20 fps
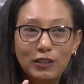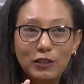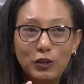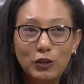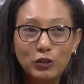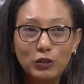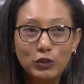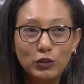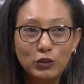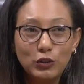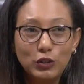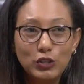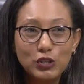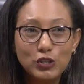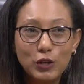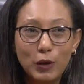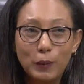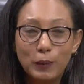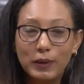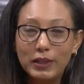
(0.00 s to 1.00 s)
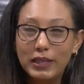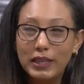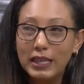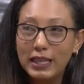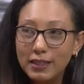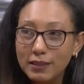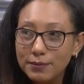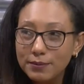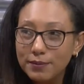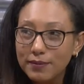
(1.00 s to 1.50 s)
you are gonna do
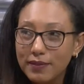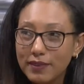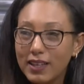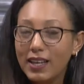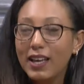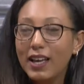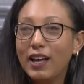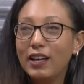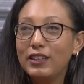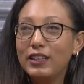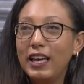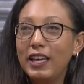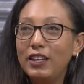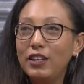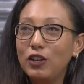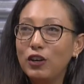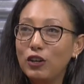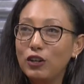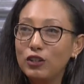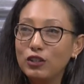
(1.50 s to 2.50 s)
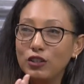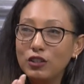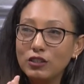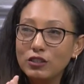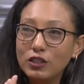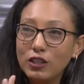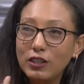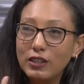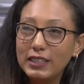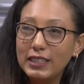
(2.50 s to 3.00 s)
something. Then you go do
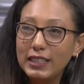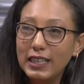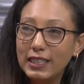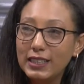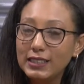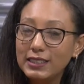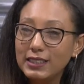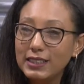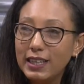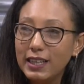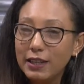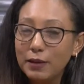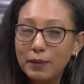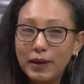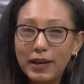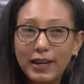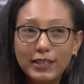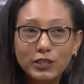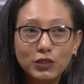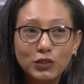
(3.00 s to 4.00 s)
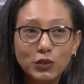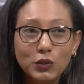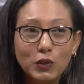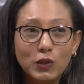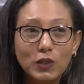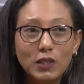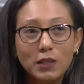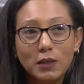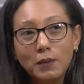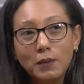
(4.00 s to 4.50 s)
something else in the bathroom.